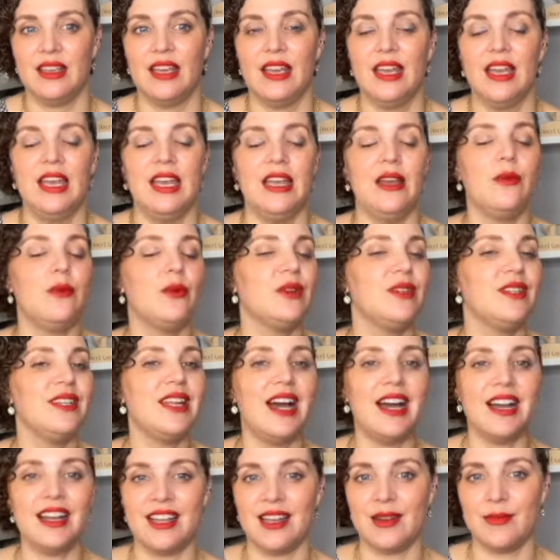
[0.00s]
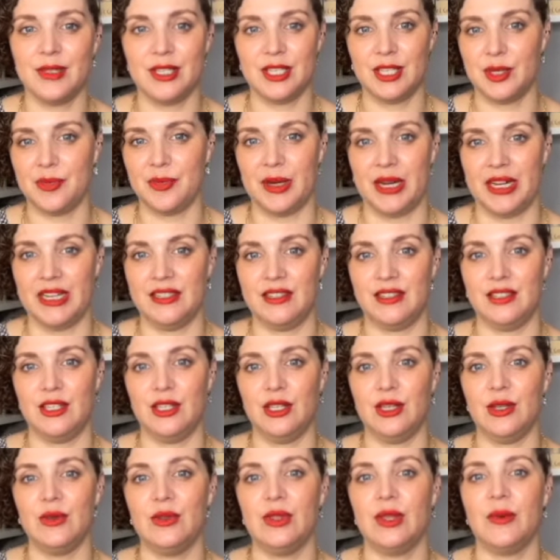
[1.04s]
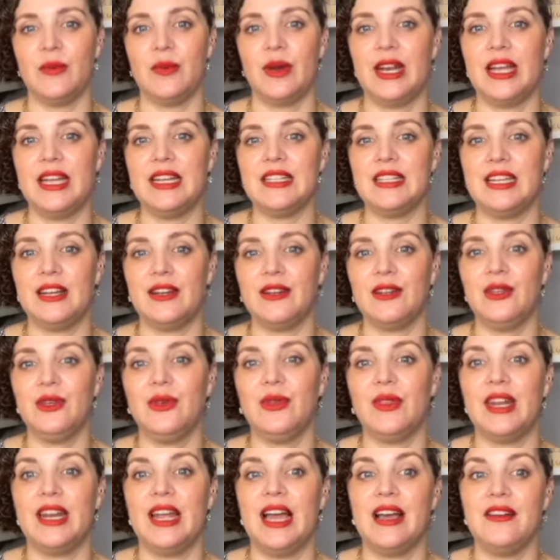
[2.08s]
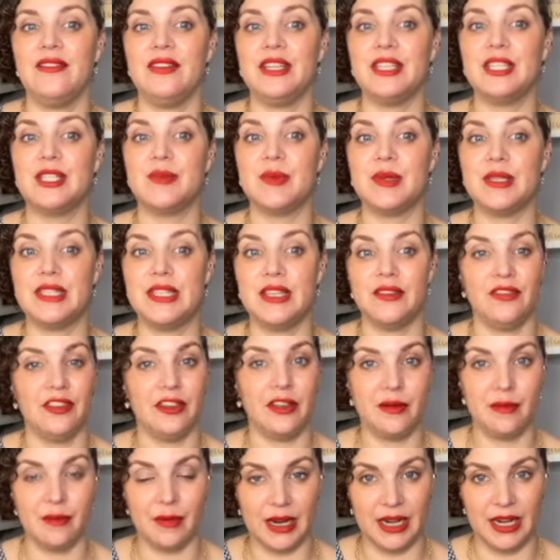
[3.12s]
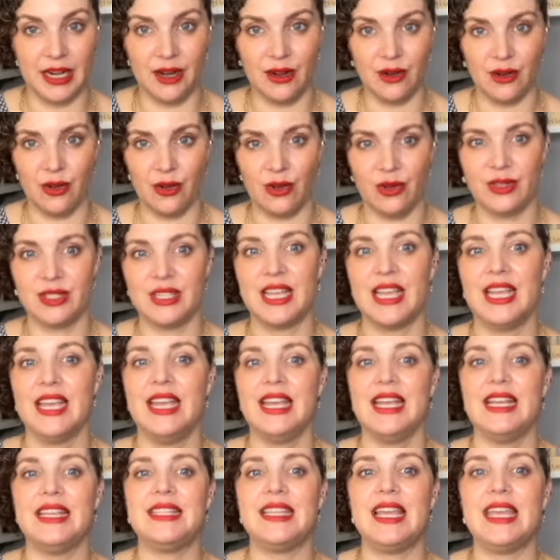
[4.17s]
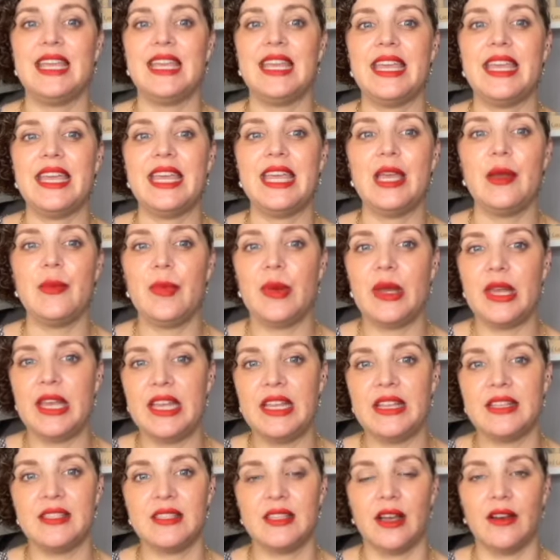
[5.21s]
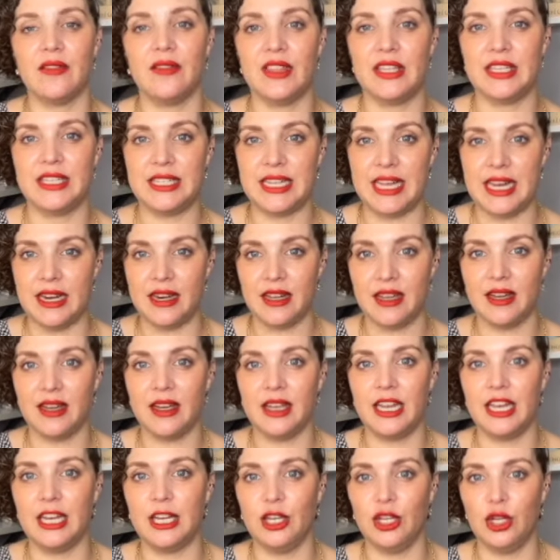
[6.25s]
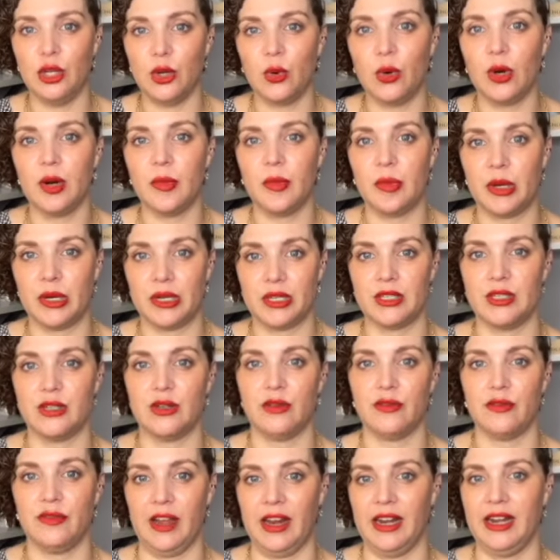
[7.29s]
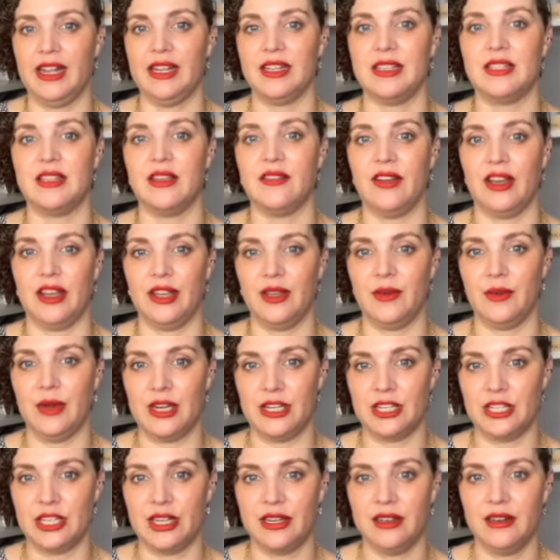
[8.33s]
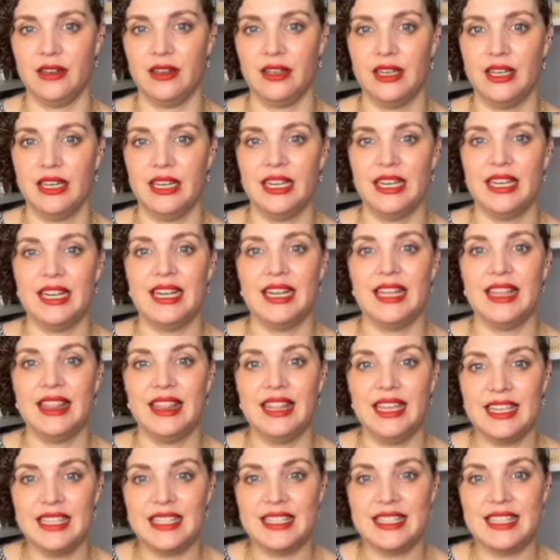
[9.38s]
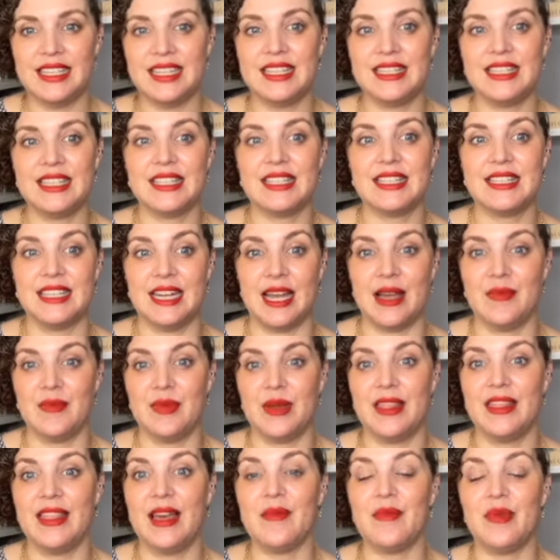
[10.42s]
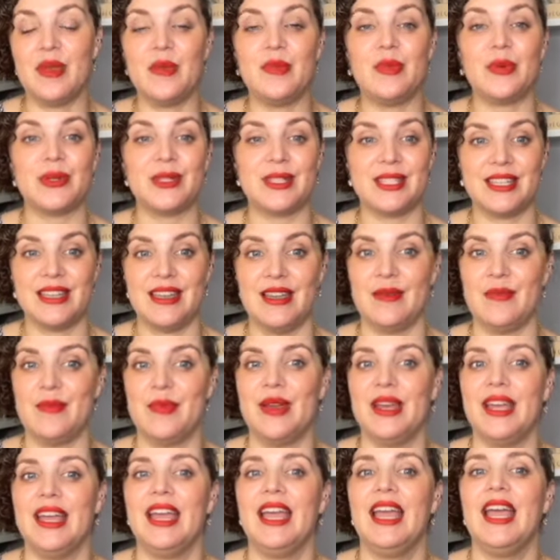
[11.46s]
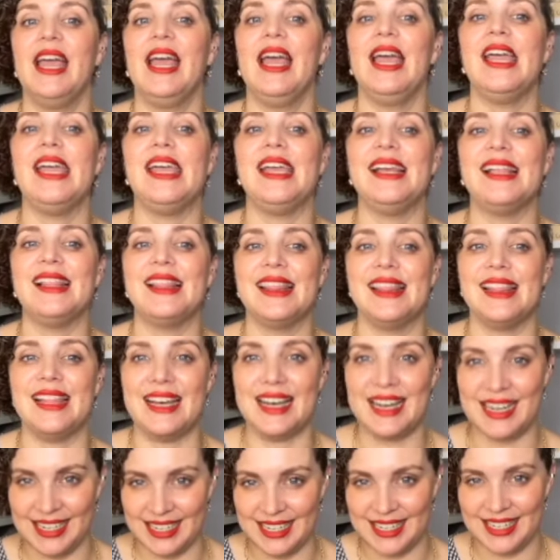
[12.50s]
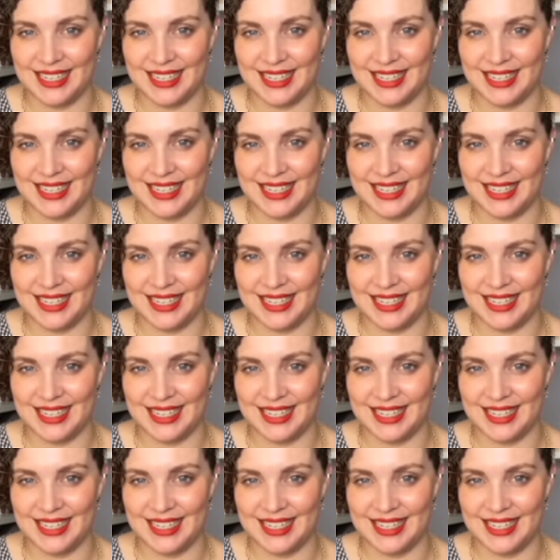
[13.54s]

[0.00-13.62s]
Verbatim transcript: It will not come as a surprise to you that when I tell you that having specific money goals is a key piece of the data in your personal finance evaluation. This is a step that people skip a lot.